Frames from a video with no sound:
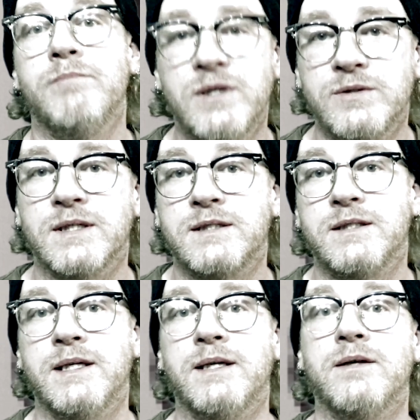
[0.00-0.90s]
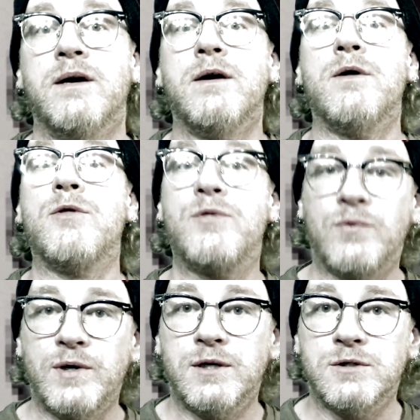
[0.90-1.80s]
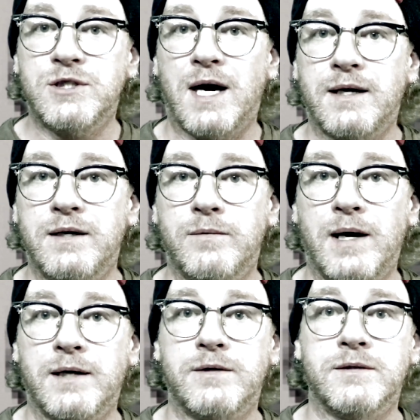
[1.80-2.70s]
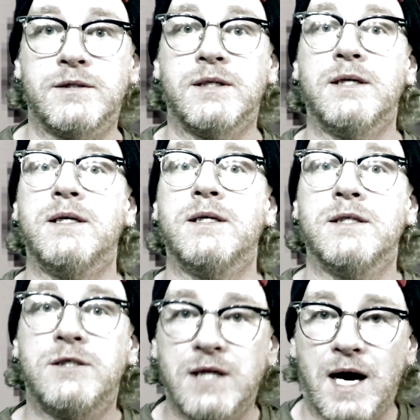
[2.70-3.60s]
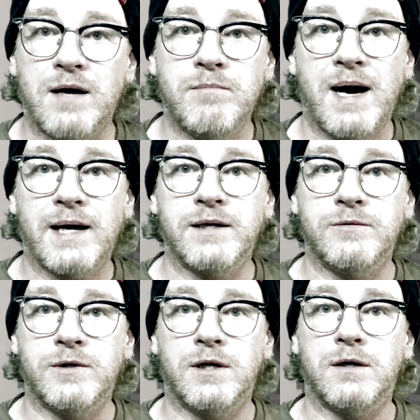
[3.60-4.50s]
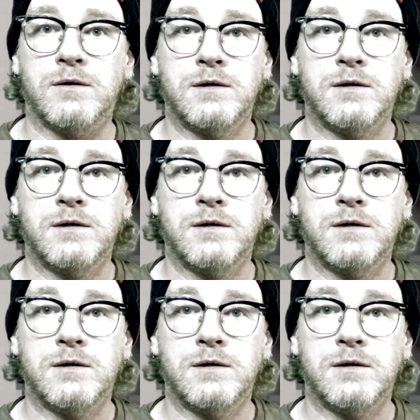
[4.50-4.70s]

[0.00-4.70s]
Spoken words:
music scene. Thrill Jockey Records. John McEnroe.